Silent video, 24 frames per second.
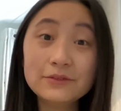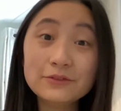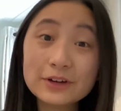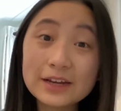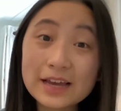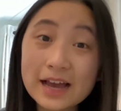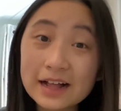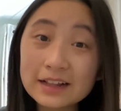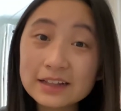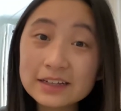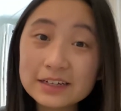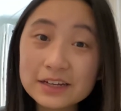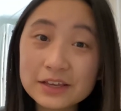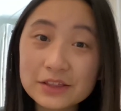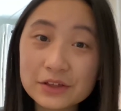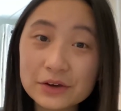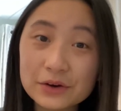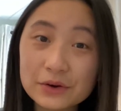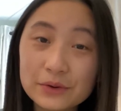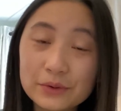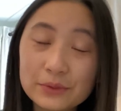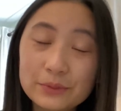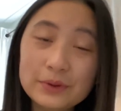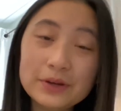reality,
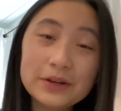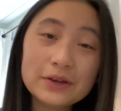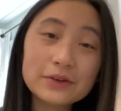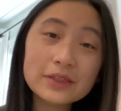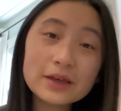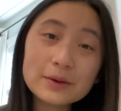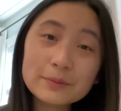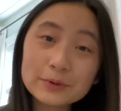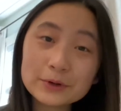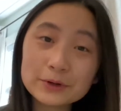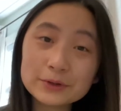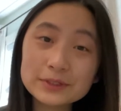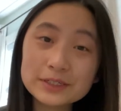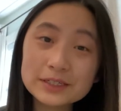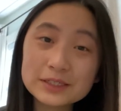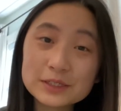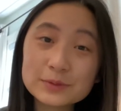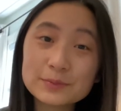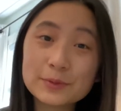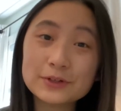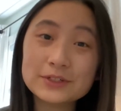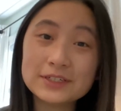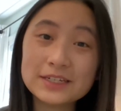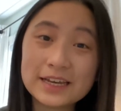though, we know that proteins
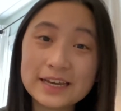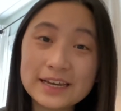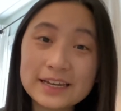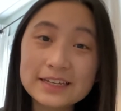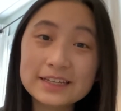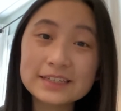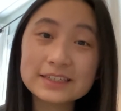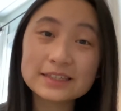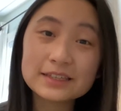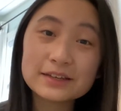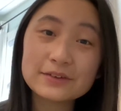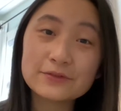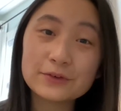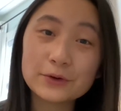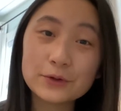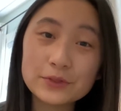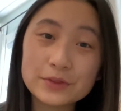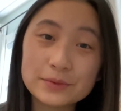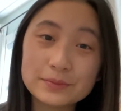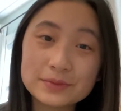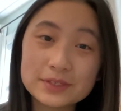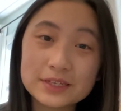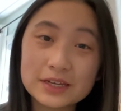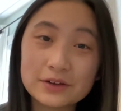spontaneously fold
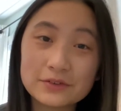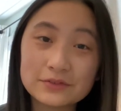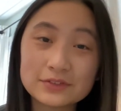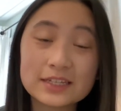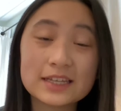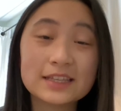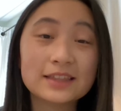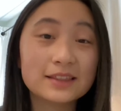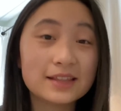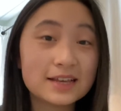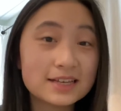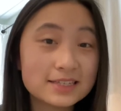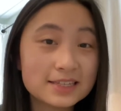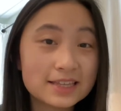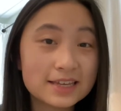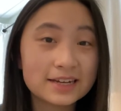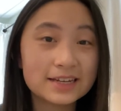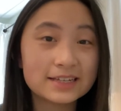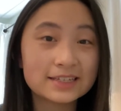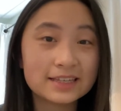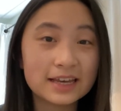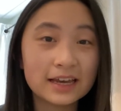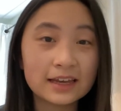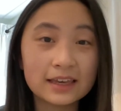themselves in less than
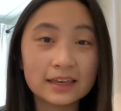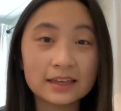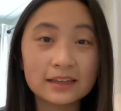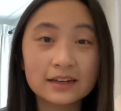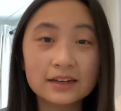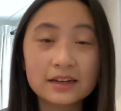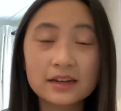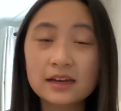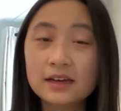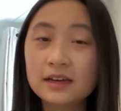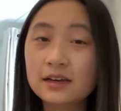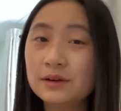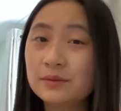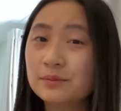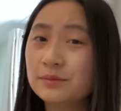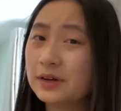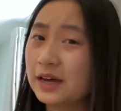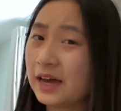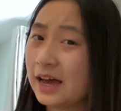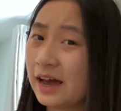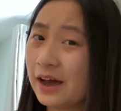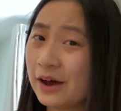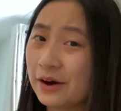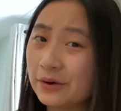a second.
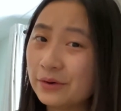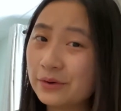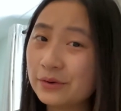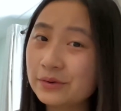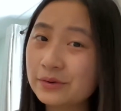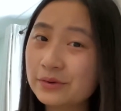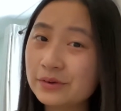But how?